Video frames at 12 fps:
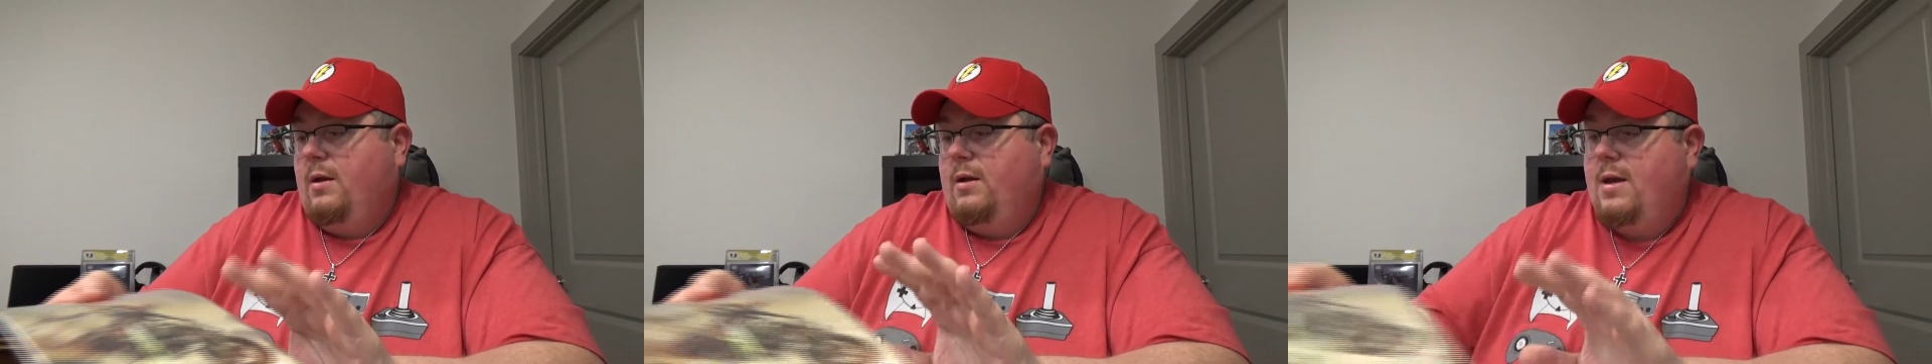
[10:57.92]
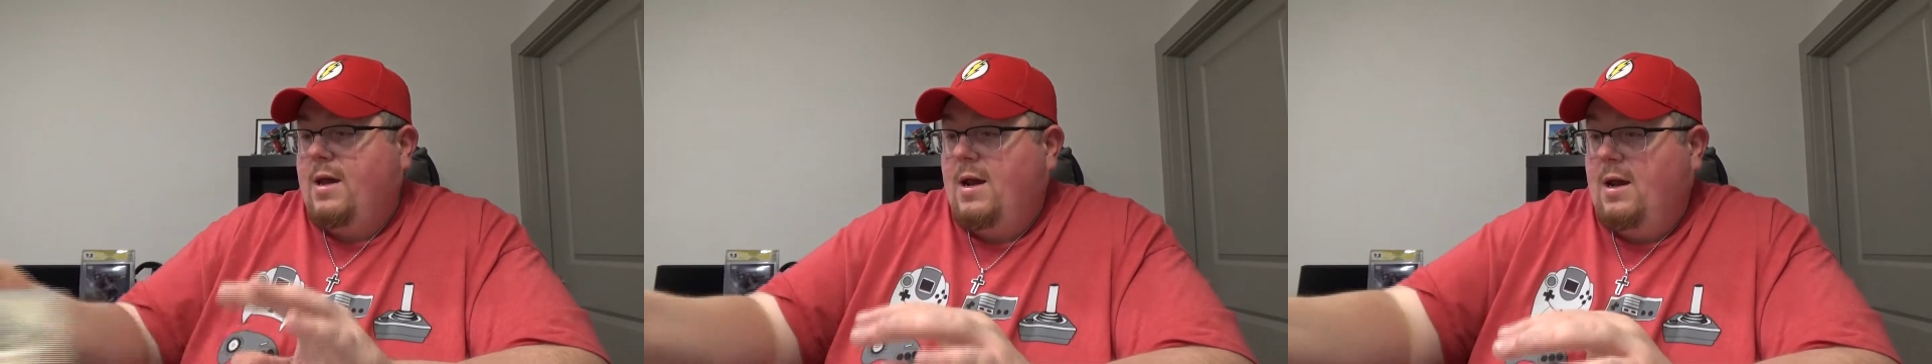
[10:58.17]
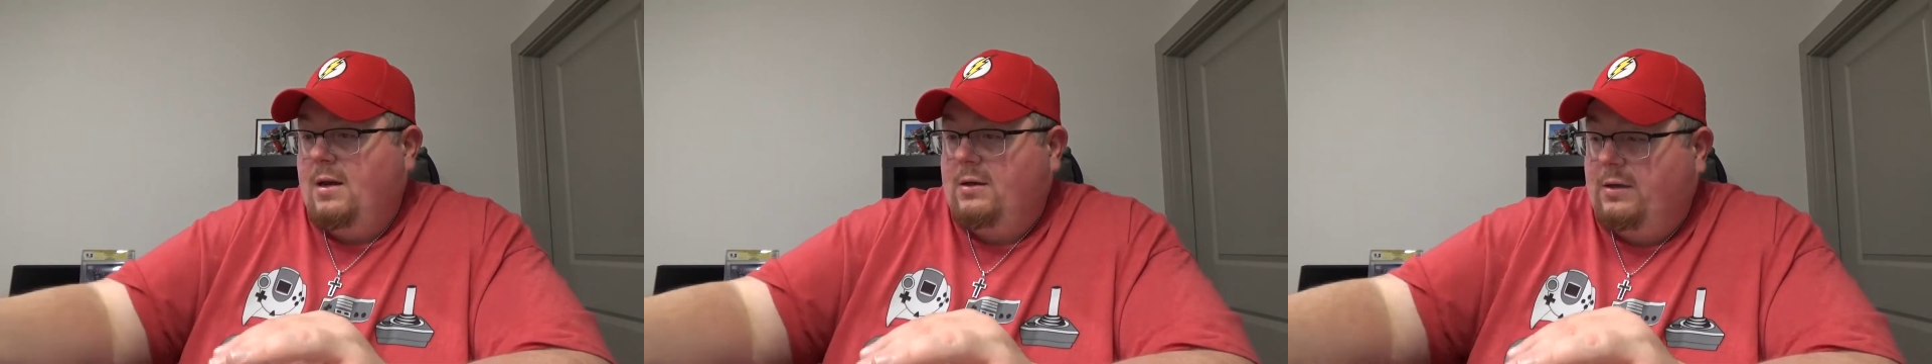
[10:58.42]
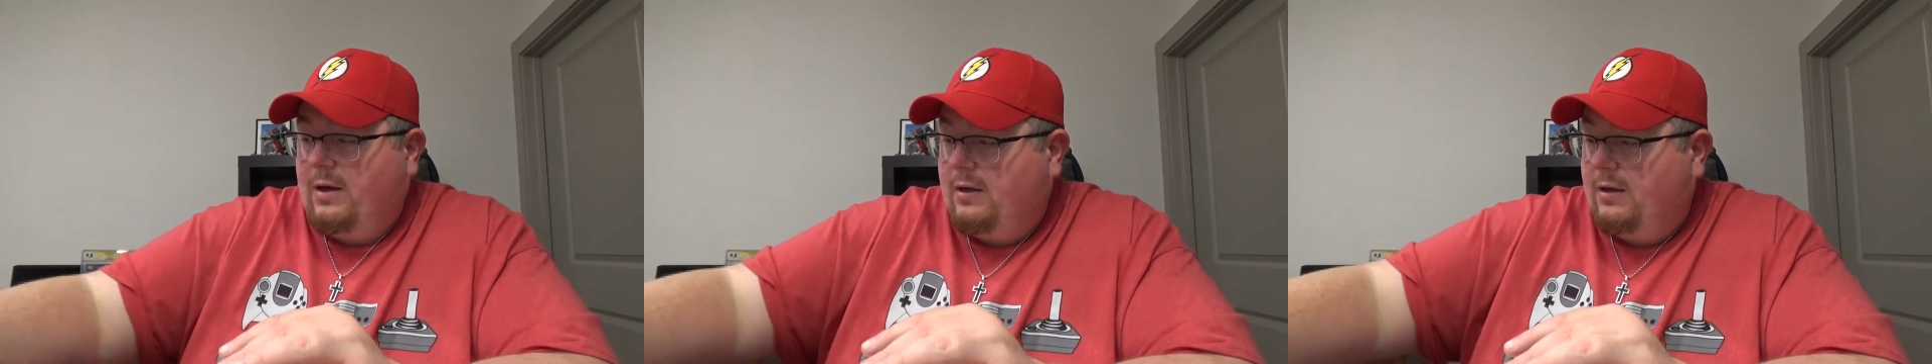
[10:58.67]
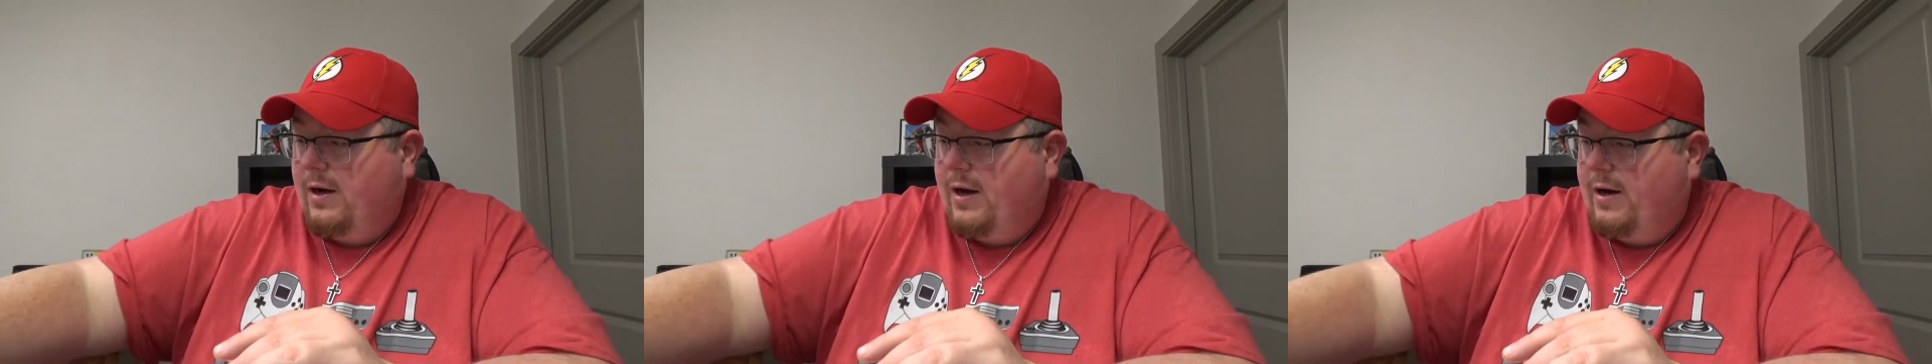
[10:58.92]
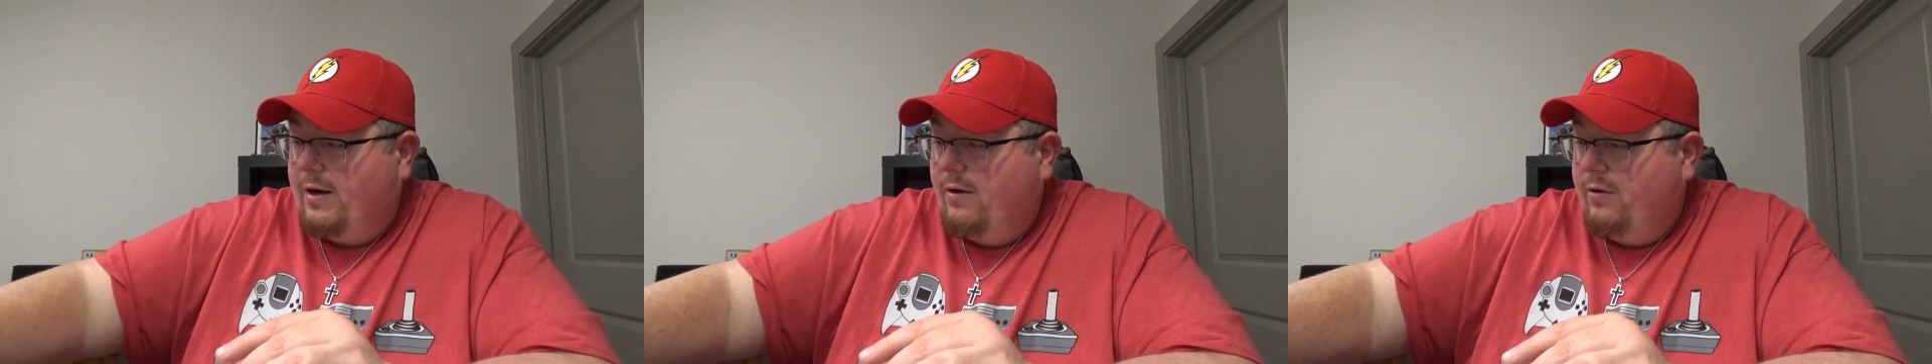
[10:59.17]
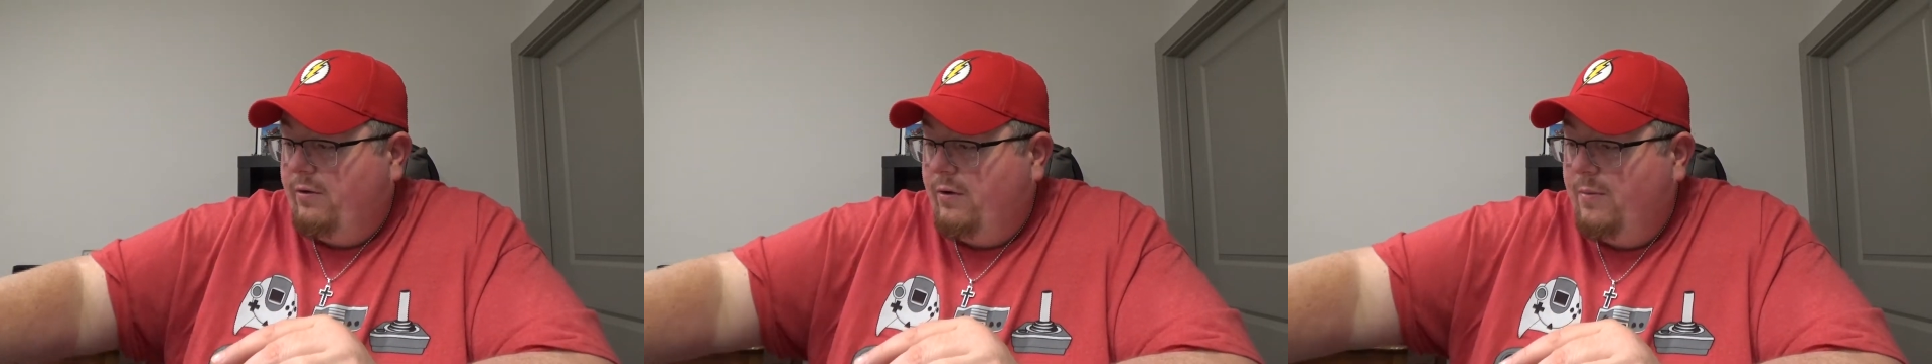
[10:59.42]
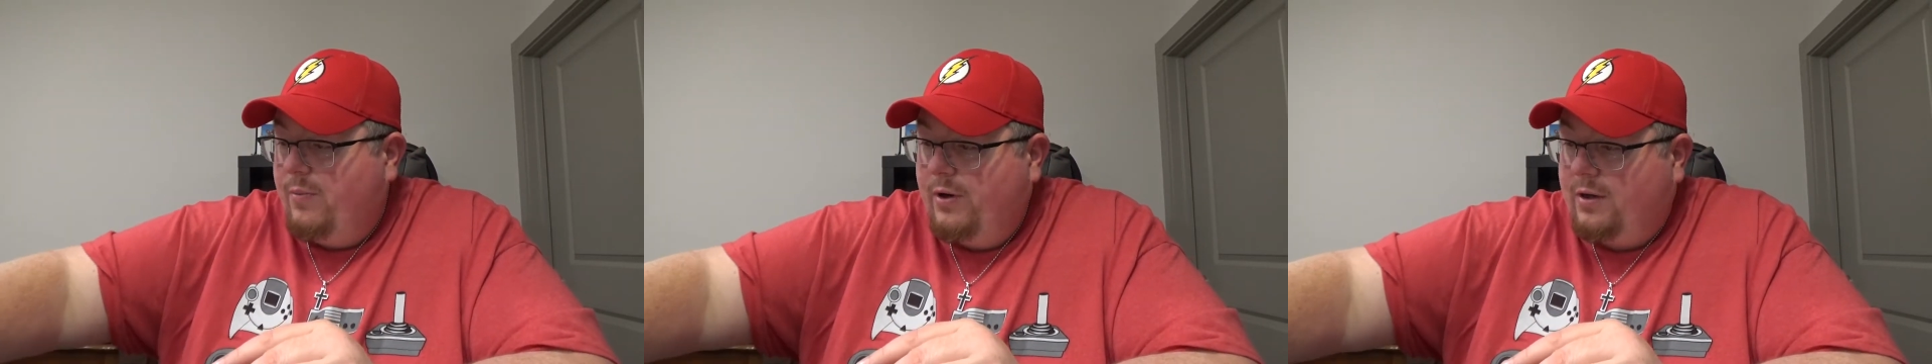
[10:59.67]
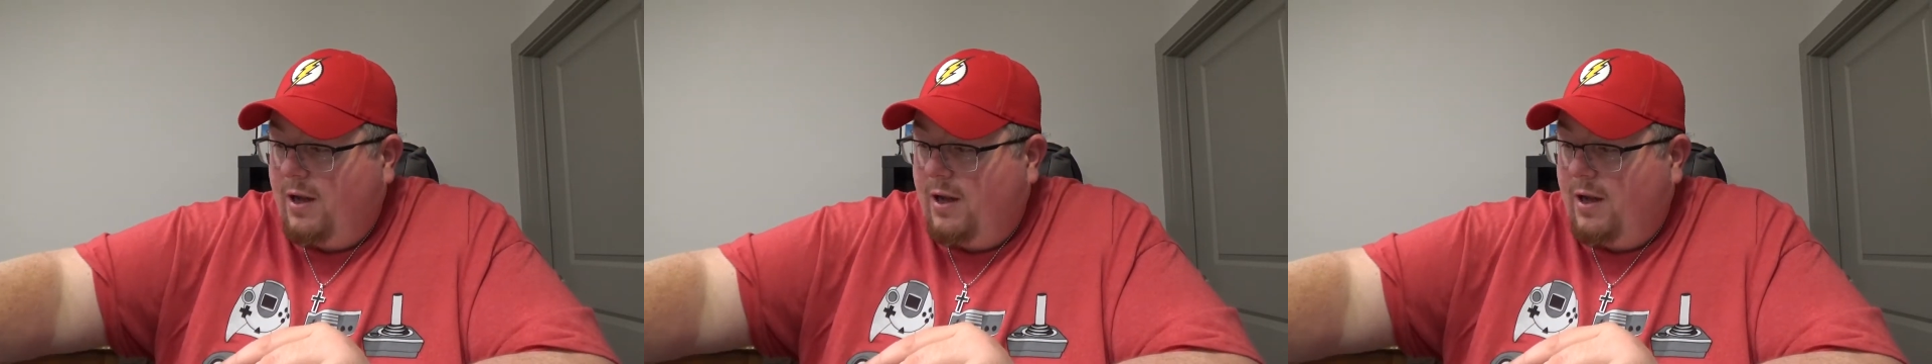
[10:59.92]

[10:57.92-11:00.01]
Yeah, it sucks. I gotta go through and put